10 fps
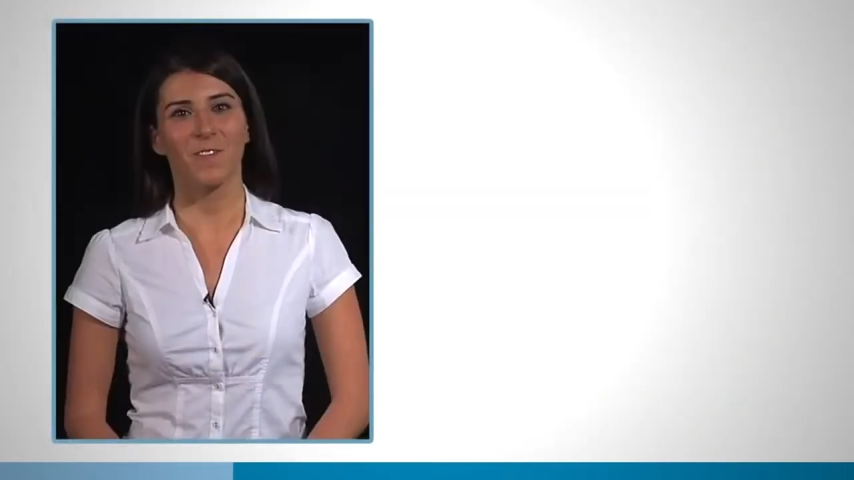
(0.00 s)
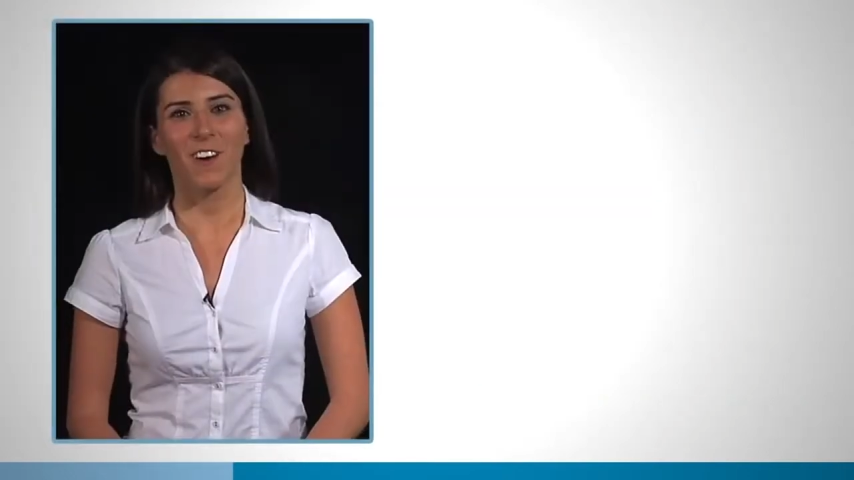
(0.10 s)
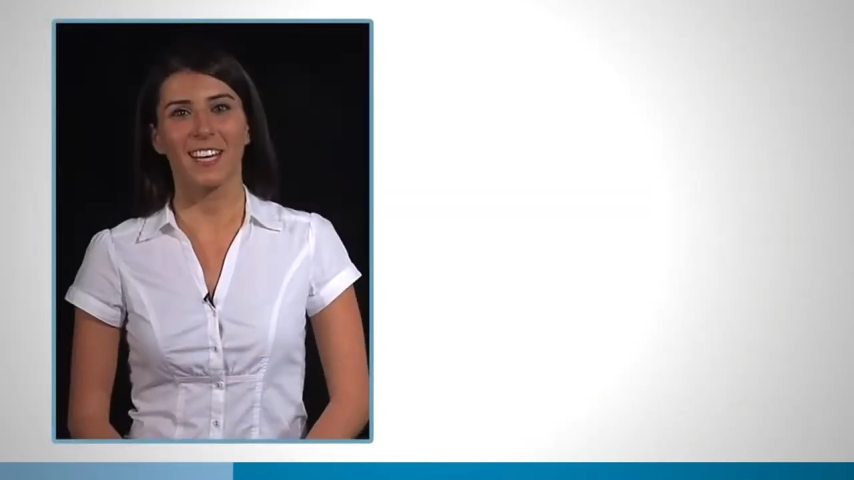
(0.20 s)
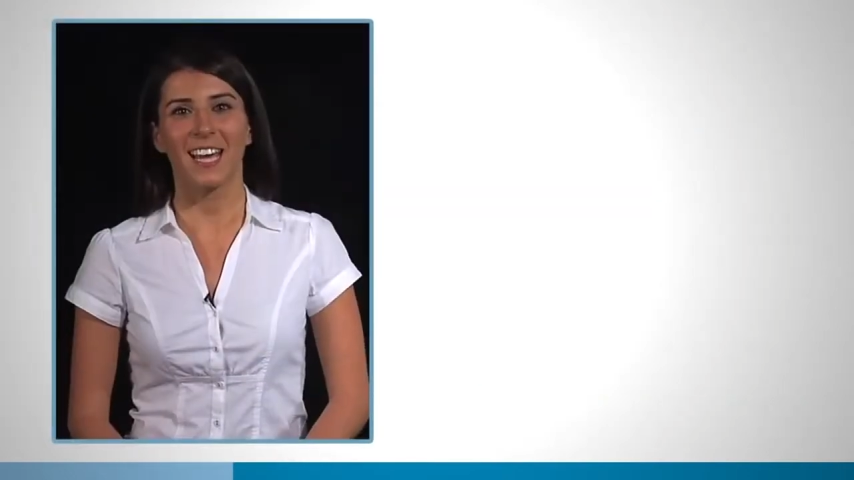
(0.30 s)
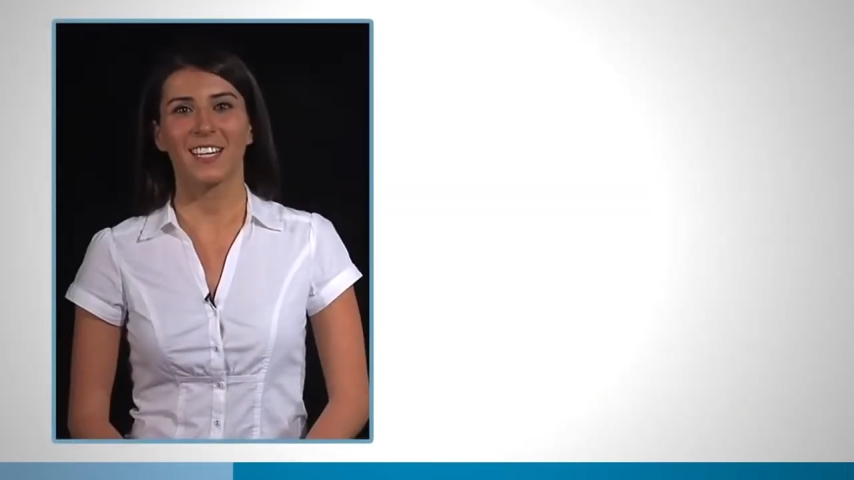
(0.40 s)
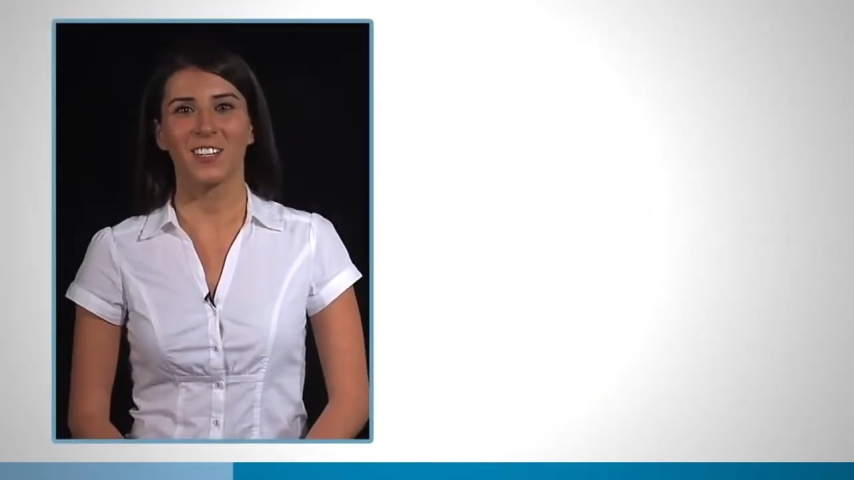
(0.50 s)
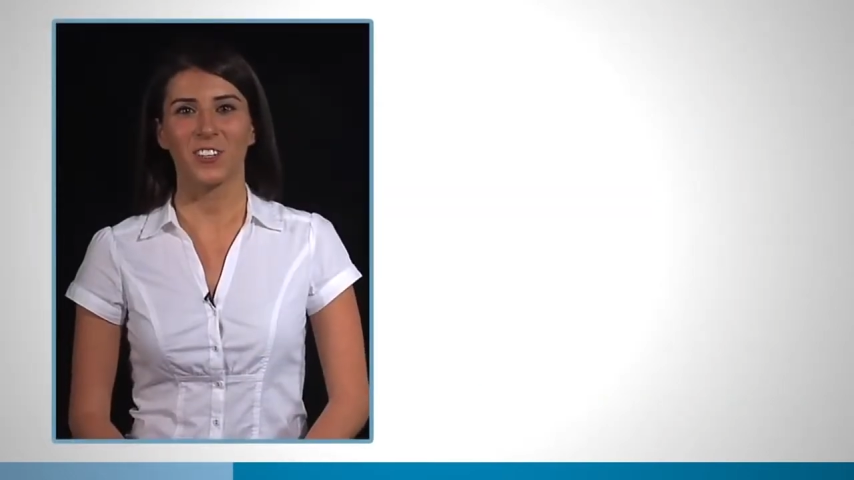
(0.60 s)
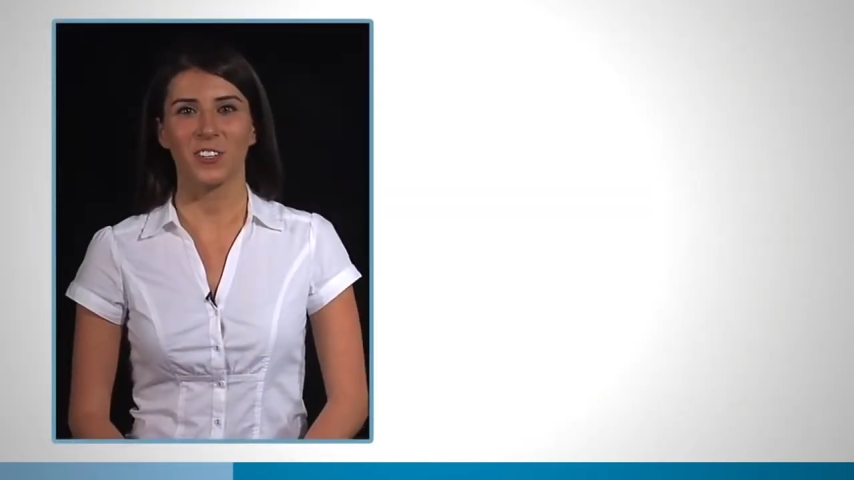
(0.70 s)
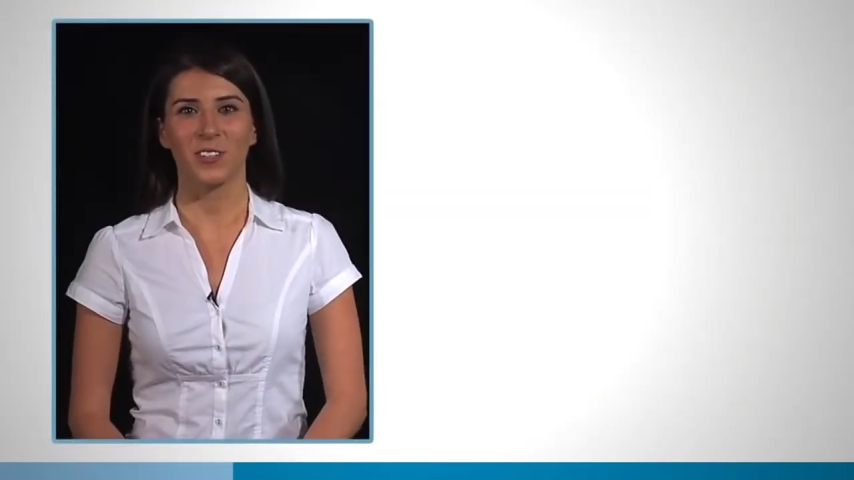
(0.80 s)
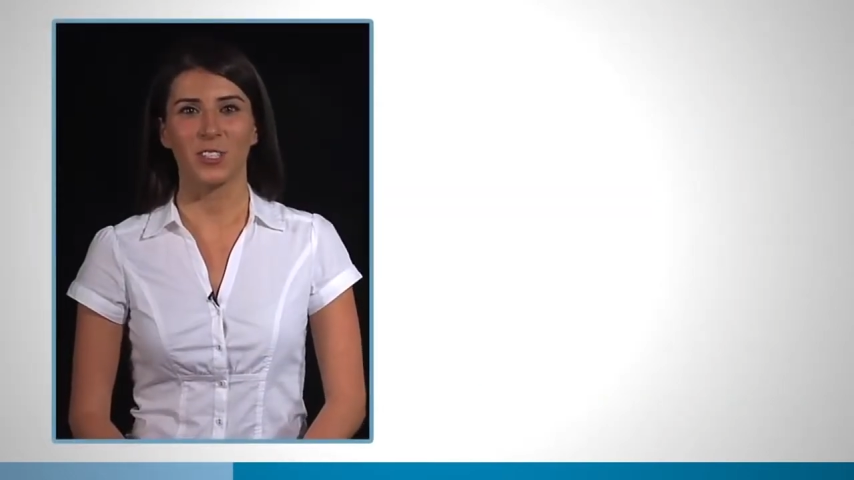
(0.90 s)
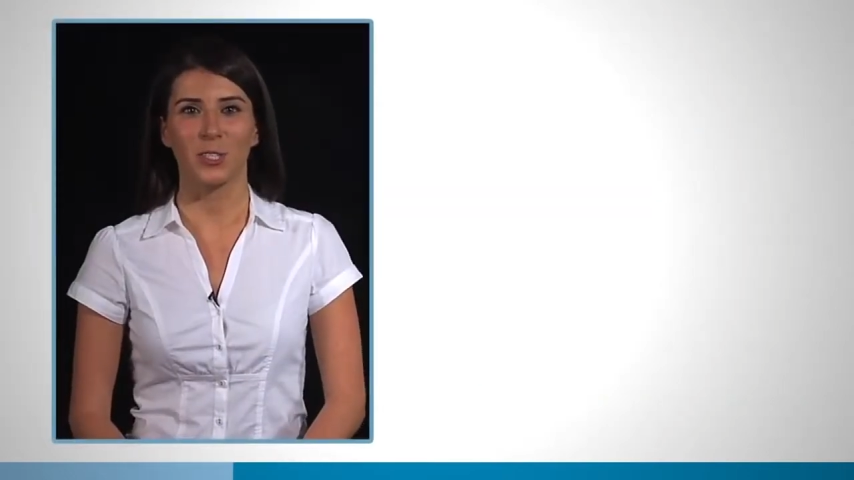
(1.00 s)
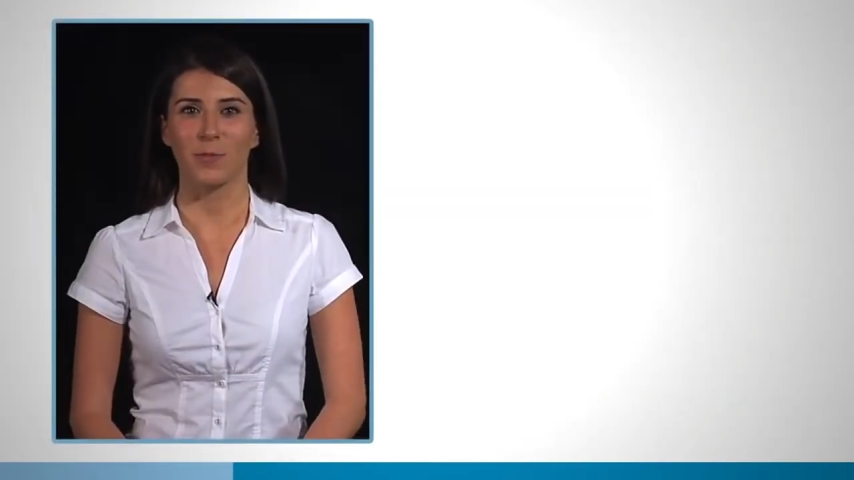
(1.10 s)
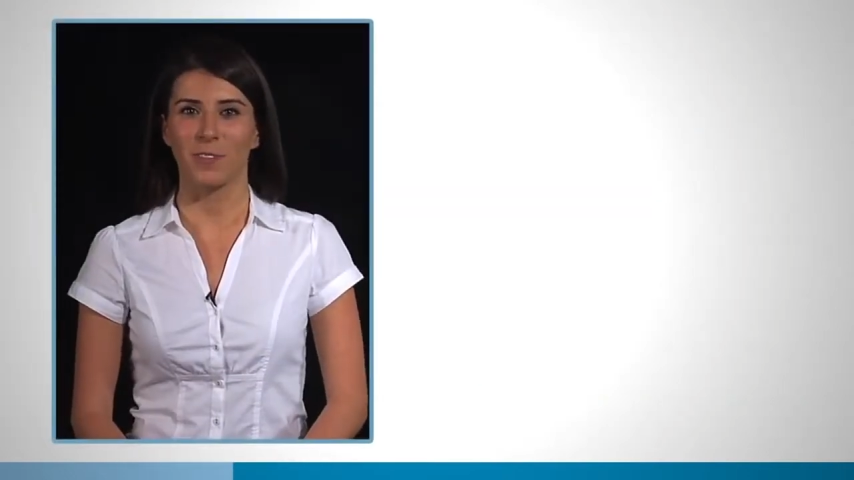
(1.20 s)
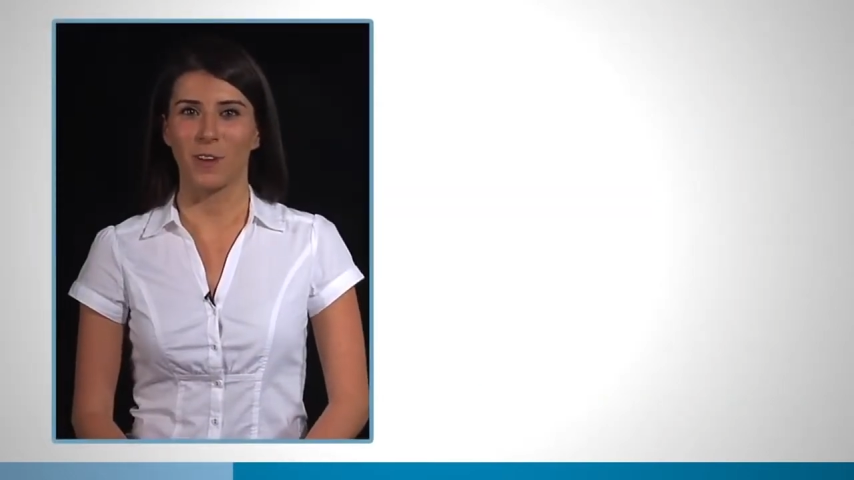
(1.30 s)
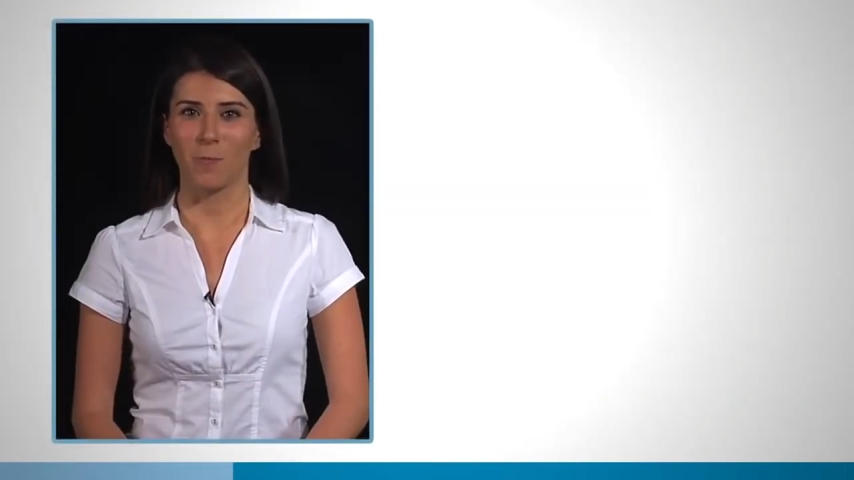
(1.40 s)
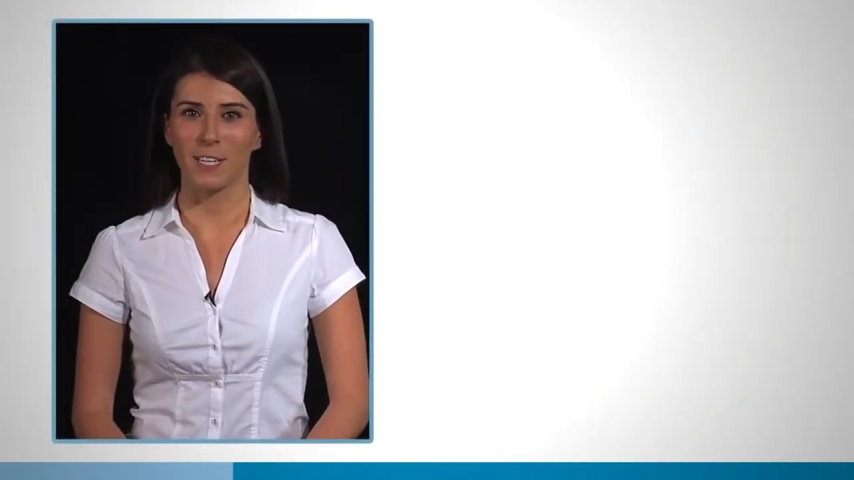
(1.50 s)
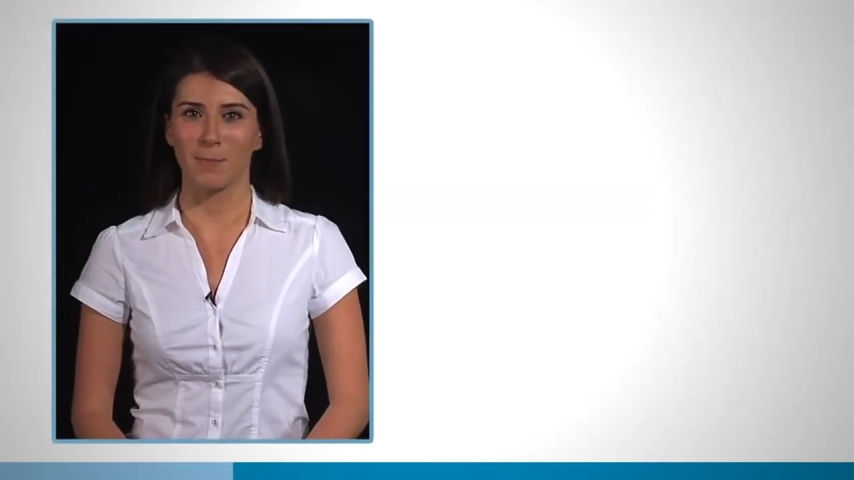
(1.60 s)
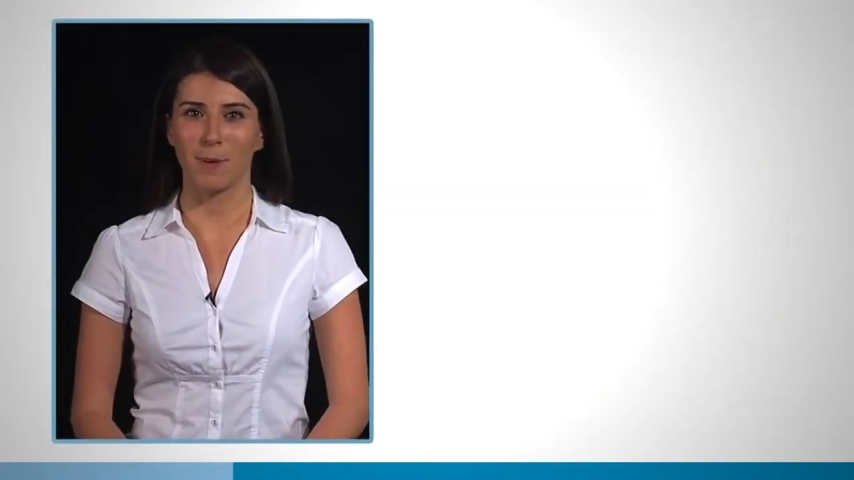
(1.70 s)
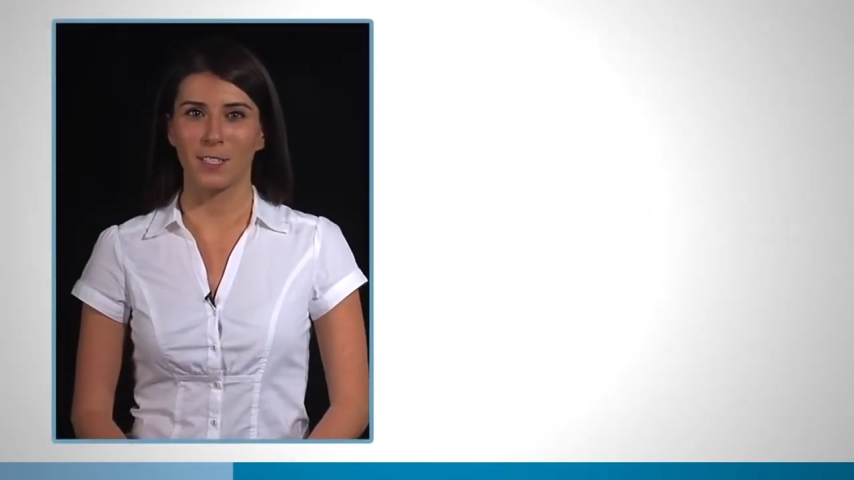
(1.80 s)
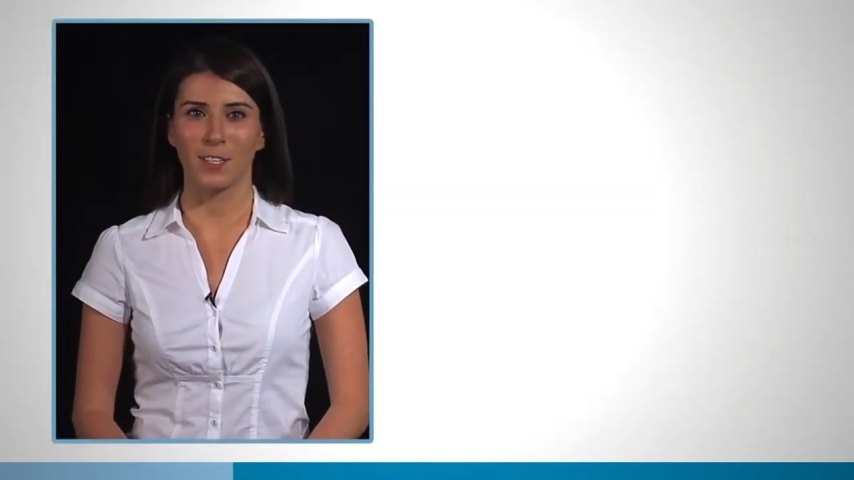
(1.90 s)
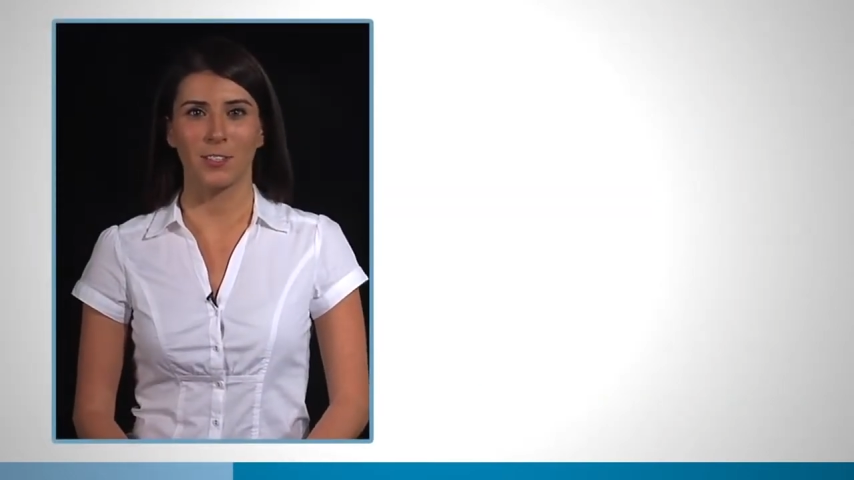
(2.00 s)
you want added assurance to prevent white spots